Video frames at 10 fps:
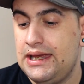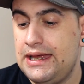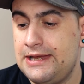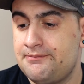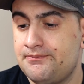
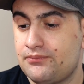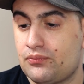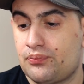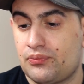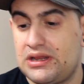Um,
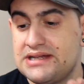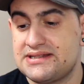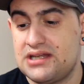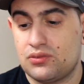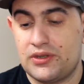let's
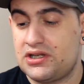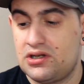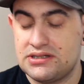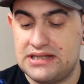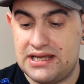start with
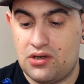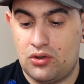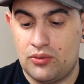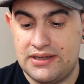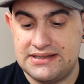cons like
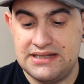always.